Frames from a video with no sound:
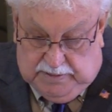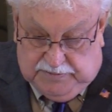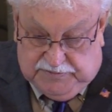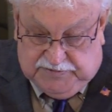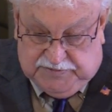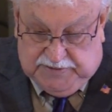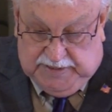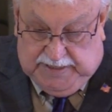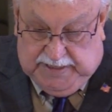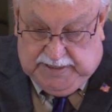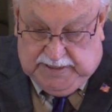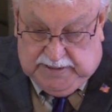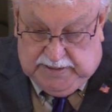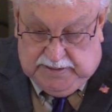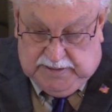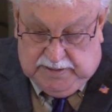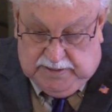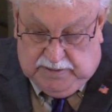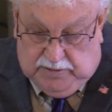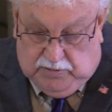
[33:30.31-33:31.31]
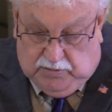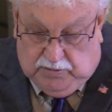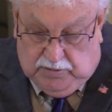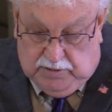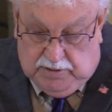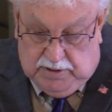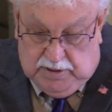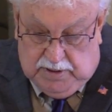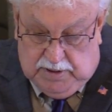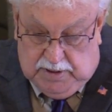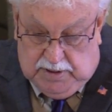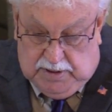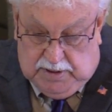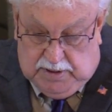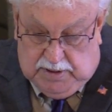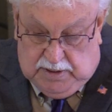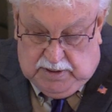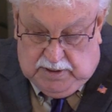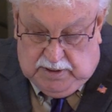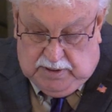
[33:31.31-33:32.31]
sin or
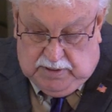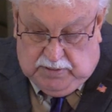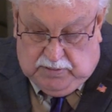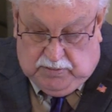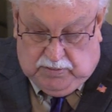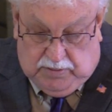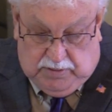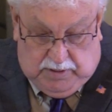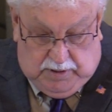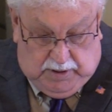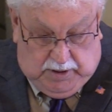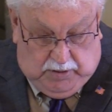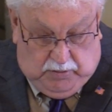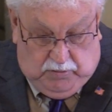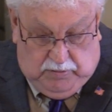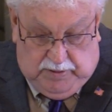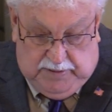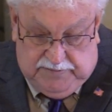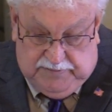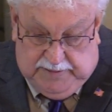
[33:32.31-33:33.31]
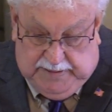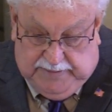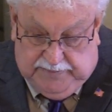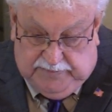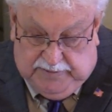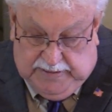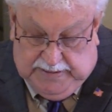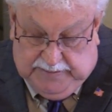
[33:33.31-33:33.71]
or odor. It's not.